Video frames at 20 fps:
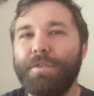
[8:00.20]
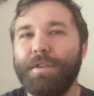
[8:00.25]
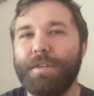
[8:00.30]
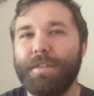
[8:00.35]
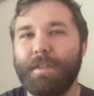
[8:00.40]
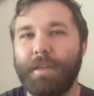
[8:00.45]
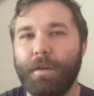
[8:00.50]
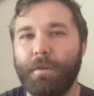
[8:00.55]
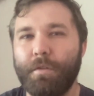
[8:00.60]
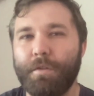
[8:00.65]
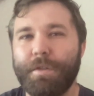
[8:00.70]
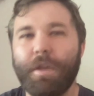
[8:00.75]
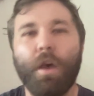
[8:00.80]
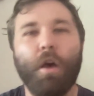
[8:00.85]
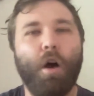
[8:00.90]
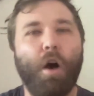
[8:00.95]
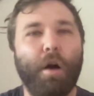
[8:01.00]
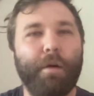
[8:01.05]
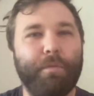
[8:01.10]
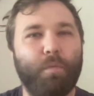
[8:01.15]
the skills
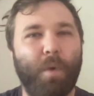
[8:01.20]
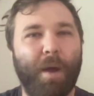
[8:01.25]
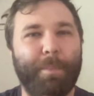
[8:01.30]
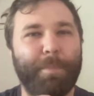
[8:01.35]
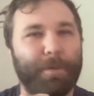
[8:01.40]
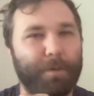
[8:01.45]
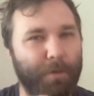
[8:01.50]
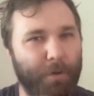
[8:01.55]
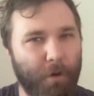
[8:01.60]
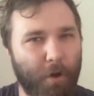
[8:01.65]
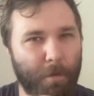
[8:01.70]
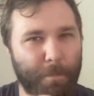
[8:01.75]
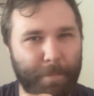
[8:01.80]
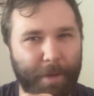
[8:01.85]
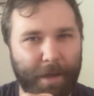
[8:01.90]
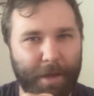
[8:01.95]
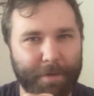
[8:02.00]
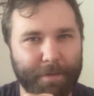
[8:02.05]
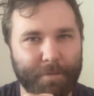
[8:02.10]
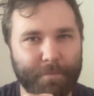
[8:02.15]
of weapon
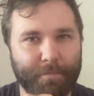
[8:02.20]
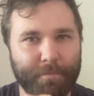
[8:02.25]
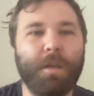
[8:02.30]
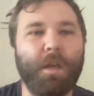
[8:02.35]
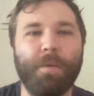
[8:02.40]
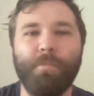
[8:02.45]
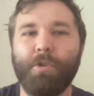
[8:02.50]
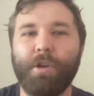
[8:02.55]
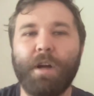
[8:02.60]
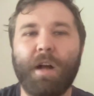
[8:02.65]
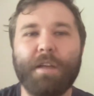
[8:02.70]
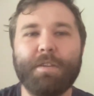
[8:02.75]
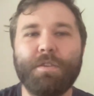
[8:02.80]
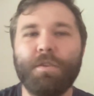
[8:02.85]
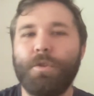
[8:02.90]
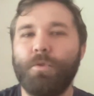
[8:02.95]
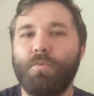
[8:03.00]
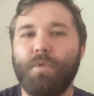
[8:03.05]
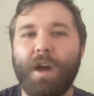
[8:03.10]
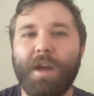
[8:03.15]
combat. In regards to
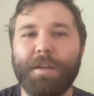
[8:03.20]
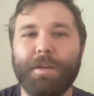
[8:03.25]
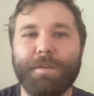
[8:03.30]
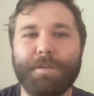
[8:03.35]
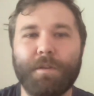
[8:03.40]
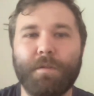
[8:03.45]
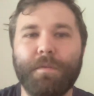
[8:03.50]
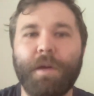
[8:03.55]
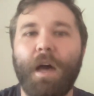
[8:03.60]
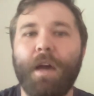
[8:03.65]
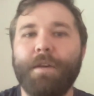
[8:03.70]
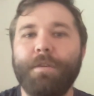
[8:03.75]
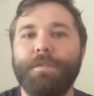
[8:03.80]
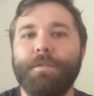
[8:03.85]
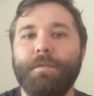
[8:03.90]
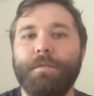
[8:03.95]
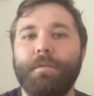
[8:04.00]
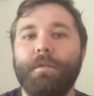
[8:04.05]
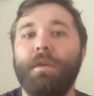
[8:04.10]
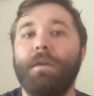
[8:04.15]
the writings of
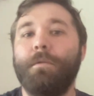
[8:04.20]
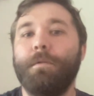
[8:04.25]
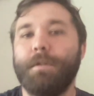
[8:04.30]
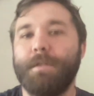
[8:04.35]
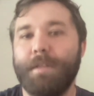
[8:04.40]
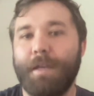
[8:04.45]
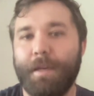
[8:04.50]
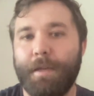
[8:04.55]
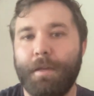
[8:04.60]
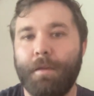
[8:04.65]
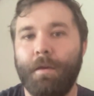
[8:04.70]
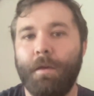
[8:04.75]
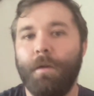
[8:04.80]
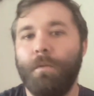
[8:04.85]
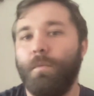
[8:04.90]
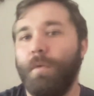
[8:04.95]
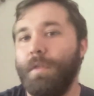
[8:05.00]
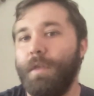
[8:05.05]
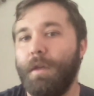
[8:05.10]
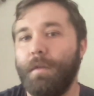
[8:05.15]
Aisu Ikosai
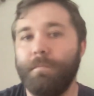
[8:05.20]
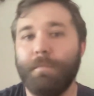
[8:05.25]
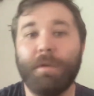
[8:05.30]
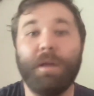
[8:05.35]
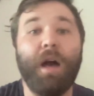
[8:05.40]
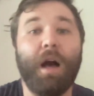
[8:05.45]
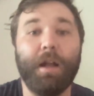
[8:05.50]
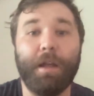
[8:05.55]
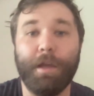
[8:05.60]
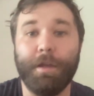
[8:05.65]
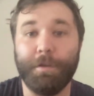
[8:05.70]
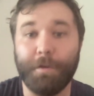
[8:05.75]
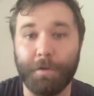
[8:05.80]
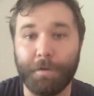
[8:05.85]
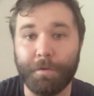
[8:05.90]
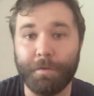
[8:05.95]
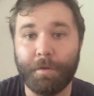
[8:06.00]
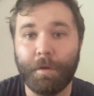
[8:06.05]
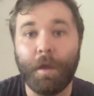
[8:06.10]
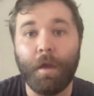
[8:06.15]
within
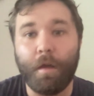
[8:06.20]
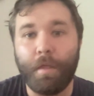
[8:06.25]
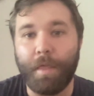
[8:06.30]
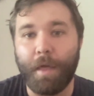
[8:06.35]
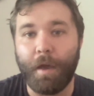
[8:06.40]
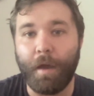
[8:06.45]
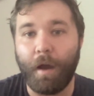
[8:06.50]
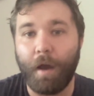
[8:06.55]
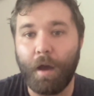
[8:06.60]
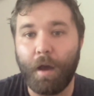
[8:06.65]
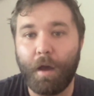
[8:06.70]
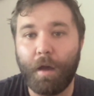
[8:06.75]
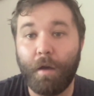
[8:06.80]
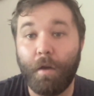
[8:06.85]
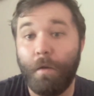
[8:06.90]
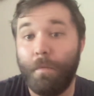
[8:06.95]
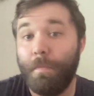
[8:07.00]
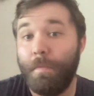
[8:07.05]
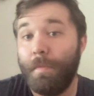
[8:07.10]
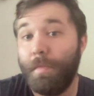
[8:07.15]
Kage-ryu,
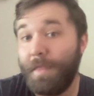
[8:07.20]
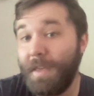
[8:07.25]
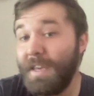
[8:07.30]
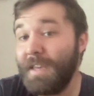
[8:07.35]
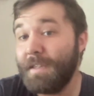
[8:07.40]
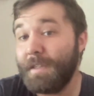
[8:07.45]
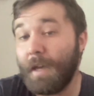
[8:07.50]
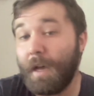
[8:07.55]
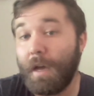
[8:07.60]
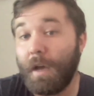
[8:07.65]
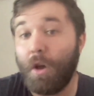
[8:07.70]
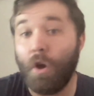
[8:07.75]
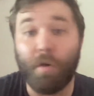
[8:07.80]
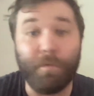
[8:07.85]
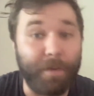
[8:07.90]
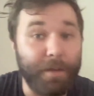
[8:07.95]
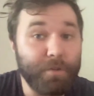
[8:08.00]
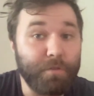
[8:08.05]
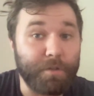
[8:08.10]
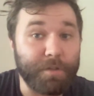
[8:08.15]
these are
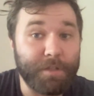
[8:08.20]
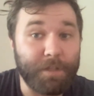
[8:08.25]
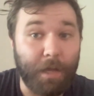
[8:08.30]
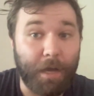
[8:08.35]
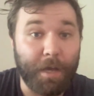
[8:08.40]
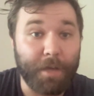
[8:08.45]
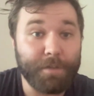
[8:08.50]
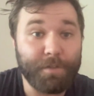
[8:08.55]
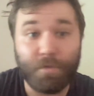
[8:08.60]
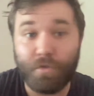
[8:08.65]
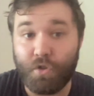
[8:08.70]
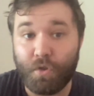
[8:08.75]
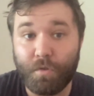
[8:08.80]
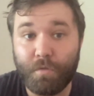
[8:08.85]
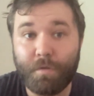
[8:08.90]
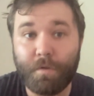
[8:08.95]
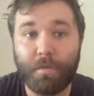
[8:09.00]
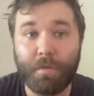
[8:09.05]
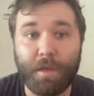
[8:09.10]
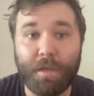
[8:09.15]
of interest to us due
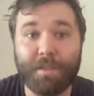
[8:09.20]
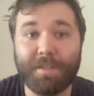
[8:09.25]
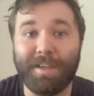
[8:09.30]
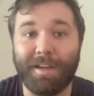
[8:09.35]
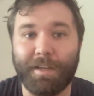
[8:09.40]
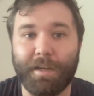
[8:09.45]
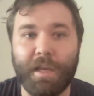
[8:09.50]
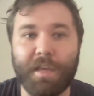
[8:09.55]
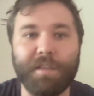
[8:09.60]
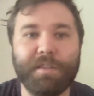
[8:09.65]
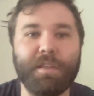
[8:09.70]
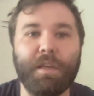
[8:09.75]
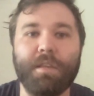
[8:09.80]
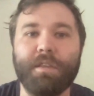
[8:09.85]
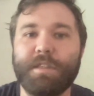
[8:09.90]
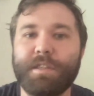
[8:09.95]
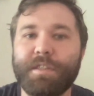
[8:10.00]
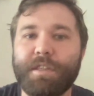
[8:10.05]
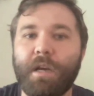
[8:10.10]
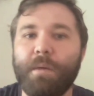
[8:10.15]
to these techniques in
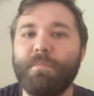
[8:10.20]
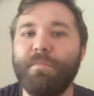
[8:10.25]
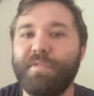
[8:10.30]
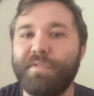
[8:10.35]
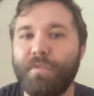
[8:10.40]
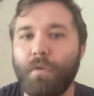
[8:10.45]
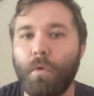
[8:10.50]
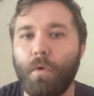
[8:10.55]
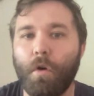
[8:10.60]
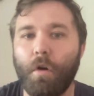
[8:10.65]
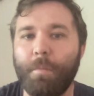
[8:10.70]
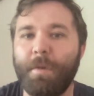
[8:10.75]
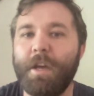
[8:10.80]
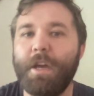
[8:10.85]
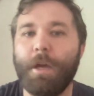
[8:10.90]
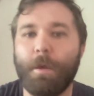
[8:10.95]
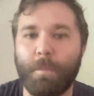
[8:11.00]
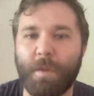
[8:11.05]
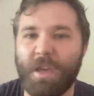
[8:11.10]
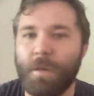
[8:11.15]
some form
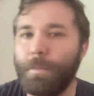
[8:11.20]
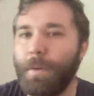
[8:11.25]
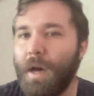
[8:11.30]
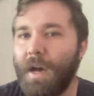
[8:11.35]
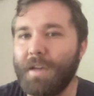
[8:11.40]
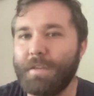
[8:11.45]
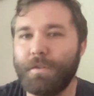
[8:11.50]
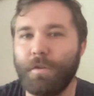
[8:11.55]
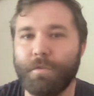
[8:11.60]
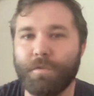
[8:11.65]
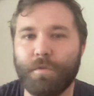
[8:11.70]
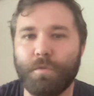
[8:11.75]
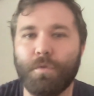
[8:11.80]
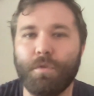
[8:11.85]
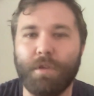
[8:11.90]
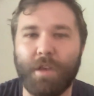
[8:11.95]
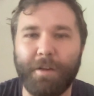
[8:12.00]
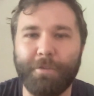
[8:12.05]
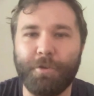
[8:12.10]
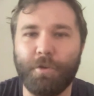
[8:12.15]
being passed on to
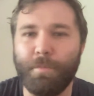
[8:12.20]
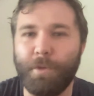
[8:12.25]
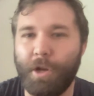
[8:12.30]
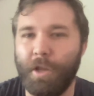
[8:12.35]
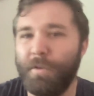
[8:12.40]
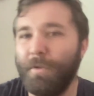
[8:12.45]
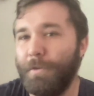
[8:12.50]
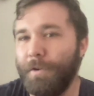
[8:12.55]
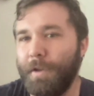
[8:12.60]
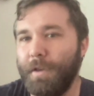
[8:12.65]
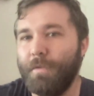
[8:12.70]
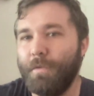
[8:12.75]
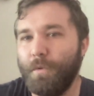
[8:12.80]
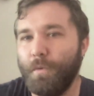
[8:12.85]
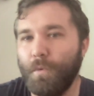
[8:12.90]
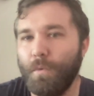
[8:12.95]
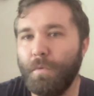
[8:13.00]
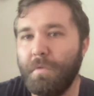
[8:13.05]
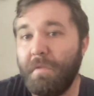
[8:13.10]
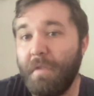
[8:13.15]
Yagyu Munenori,
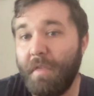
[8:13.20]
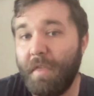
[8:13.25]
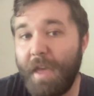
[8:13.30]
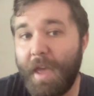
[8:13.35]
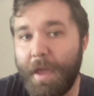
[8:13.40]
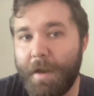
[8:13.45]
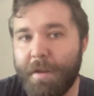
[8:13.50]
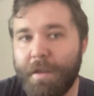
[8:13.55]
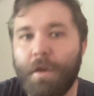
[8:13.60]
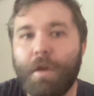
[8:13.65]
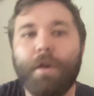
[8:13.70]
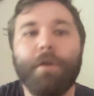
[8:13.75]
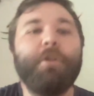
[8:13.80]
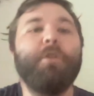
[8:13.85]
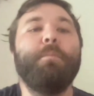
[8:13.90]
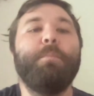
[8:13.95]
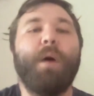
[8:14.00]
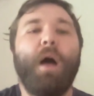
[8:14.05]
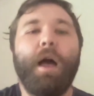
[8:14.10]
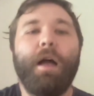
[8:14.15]
who then
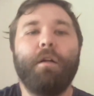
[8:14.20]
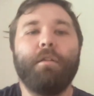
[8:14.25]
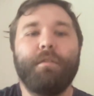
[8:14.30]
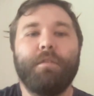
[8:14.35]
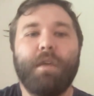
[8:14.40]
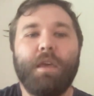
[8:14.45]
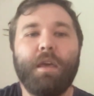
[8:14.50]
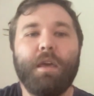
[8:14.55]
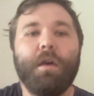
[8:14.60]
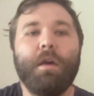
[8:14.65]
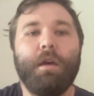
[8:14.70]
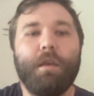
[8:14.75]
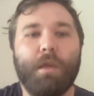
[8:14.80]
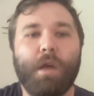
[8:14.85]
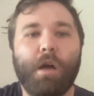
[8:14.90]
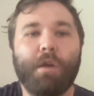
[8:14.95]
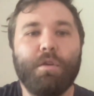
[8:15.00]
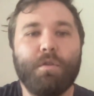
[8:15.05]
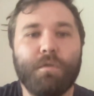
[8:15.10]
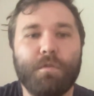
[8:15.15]
compiled the
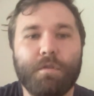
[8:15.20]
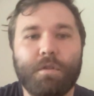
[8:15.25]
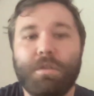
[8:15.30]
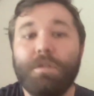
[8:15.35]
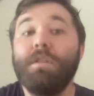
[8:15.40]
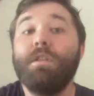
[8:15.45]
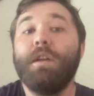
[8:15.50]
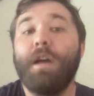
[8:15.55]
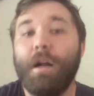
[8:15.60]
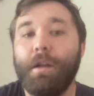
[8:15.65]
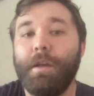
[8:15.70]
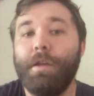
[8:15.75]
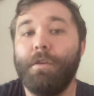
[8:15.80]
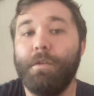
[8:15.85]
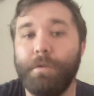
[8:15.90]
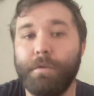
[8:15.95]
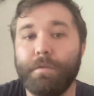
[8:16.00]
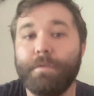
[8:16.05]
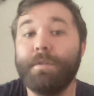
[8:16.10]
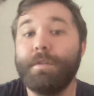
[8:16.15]
Yagyu
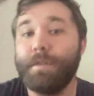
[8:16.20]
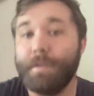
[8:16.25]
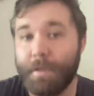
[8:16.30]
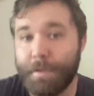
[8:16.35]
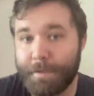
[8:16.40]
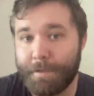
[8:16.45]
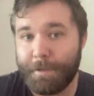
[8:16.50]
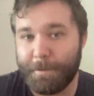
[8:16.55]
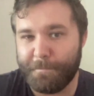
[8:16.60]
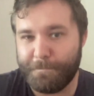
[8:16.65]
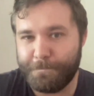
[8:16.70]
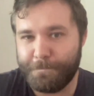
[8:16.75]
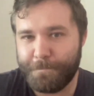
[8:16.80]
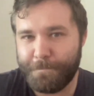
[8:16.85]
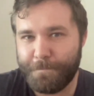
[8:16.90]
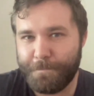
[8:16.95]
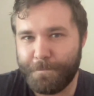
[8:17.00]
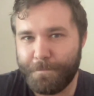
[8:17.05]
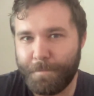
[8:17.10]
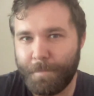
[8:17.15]
Shinkage-ryu system.
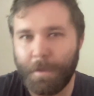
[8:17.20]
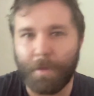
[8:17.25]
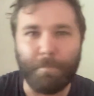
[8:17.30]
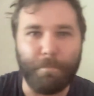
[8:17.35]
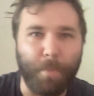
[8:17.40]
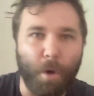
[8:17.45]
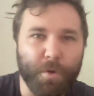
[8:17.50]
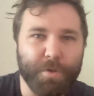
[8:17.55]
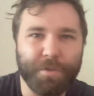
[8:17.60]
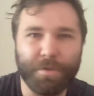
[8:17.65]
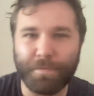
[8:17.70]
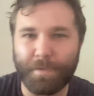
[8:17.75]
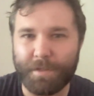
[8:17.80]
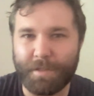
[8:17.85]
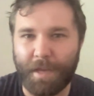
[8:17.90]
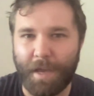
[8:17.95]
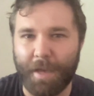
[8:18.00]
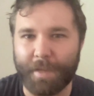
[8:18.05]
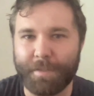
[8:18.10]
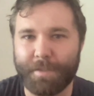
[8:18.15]
Most of the
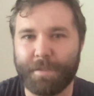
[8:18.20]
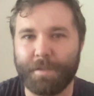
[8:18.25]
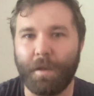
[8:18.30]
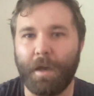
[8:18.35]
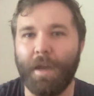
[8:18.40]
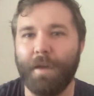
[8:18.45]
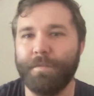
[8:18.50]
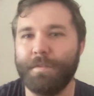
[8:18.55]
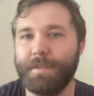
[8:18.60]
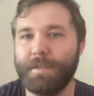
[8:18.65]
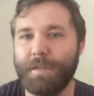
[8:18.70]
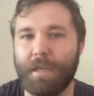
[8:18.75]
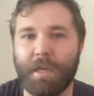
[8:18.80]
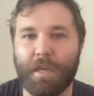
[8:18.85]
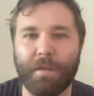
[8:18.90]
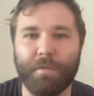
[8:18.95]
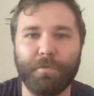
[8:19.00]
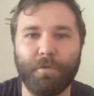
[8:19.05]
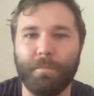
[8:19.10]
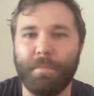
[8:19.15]
texts I have
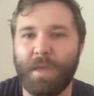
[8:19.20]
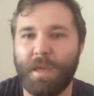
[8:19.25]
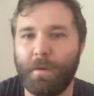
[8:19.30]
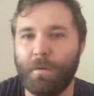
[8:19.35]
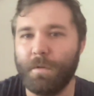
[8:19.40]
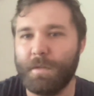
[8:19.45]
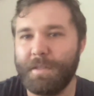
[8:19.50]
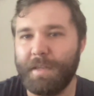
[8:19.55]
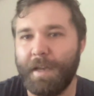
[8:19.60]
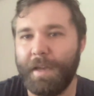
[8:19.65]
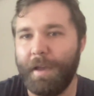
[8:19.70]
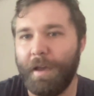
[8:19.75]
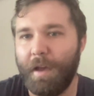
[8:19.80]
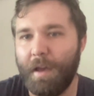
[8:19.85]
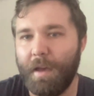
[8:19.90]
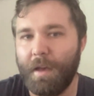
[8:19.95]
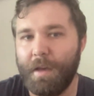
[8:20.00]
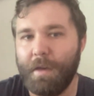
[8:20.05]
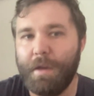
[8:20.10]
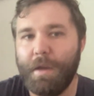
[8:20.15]
seen from Ikosai
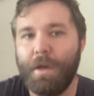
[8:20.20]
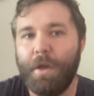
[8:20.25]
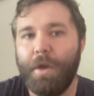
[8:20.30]
are,